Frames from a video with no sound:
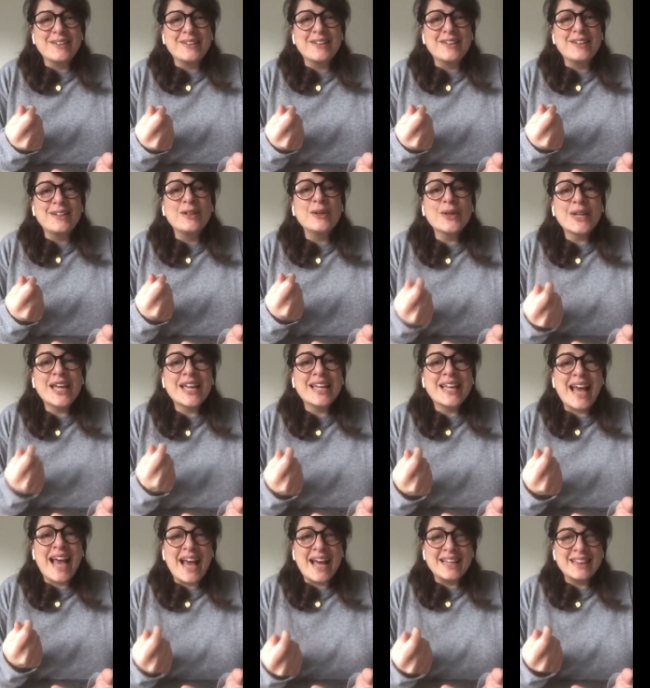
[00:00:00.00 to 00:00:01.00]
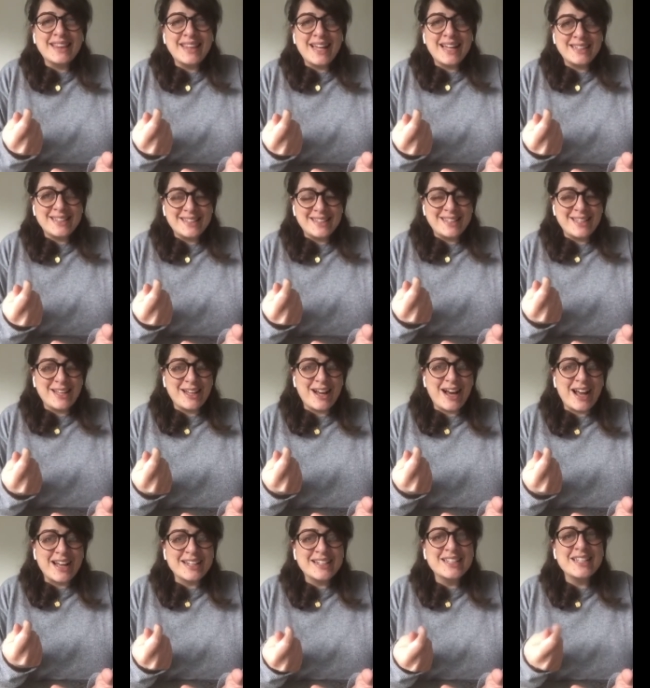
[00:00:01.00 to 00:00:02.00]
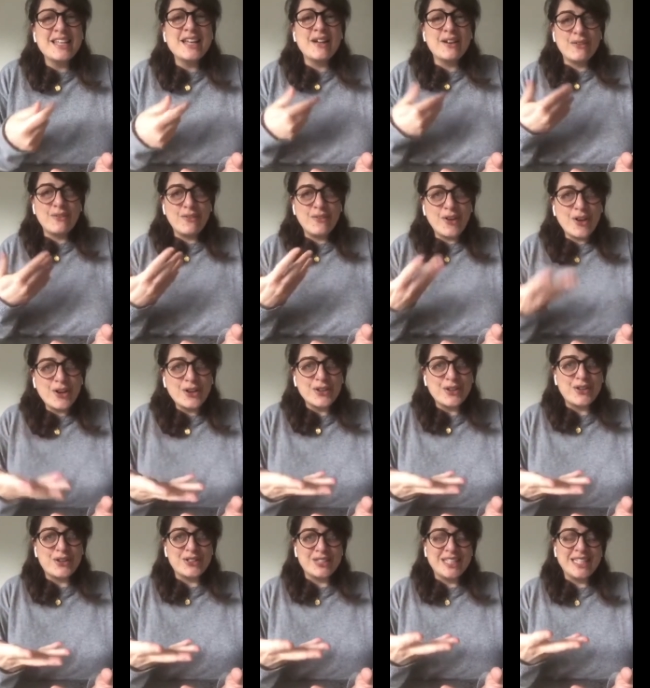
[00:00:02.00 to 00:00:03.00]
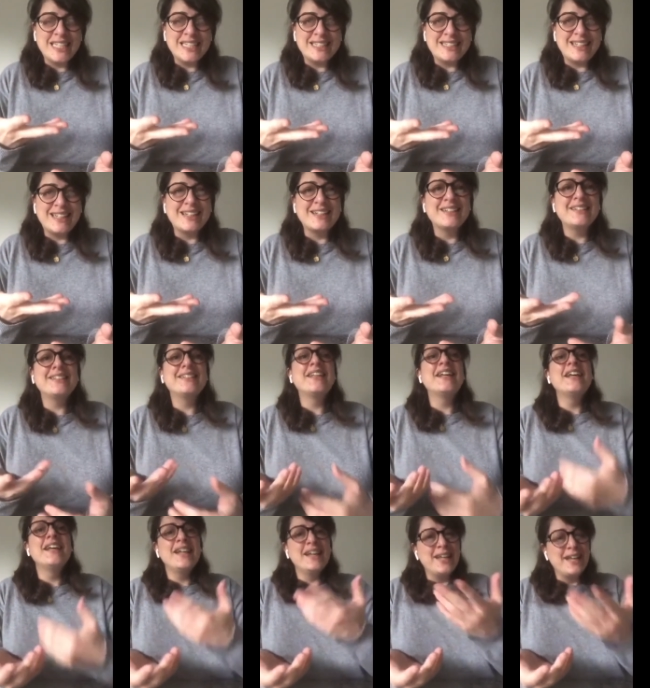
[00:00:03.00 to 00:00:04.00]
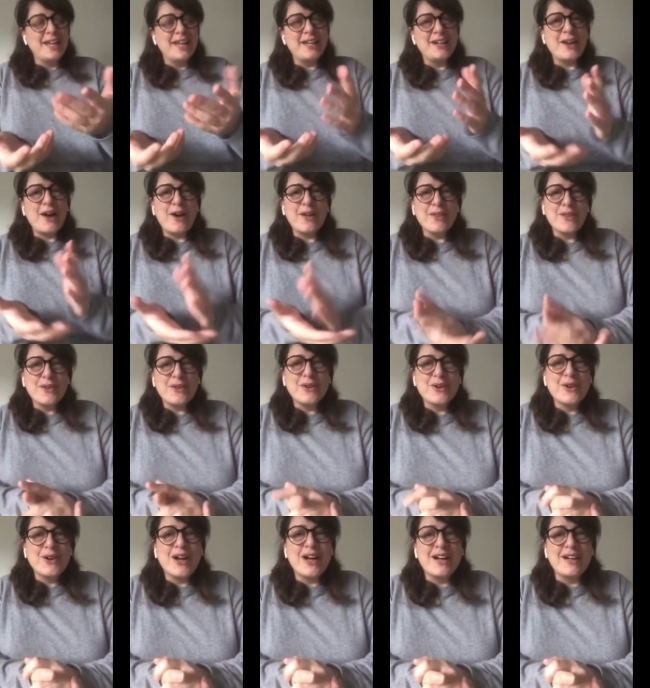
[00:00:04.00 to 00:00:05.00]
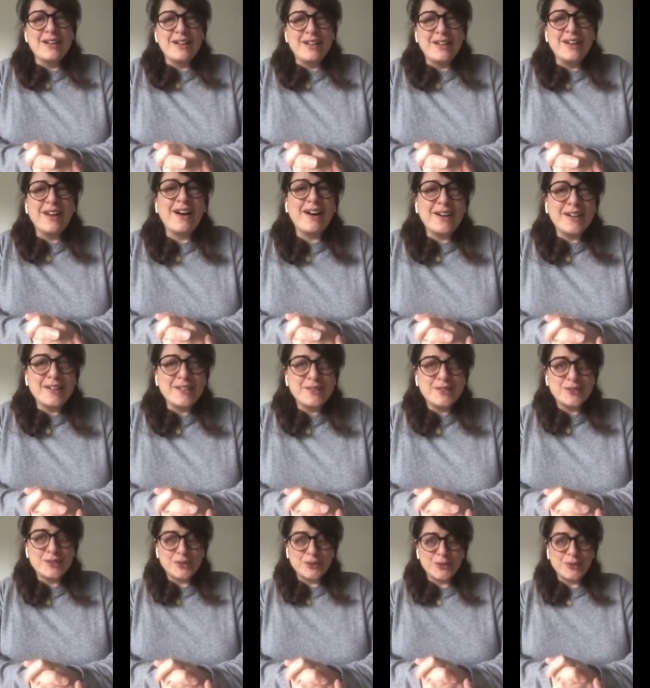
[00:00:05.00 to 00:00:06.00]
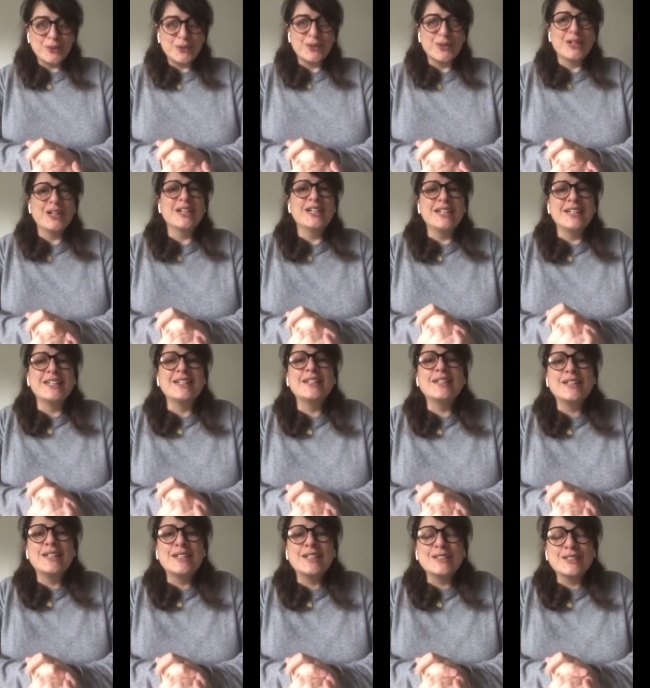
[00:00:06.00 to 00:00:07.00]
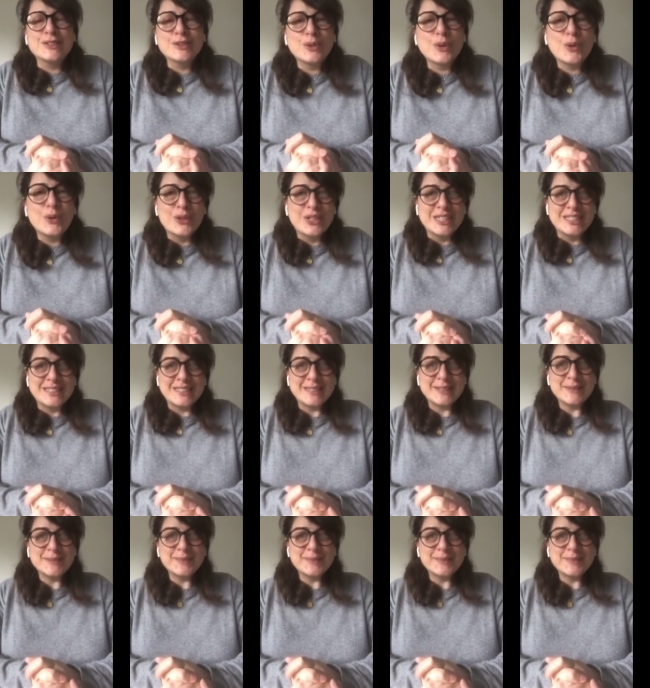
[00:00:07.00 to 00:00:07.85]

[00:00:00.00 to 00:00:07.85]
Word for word: looking at that uh, idea in further details in other uh, lives or uh, stories.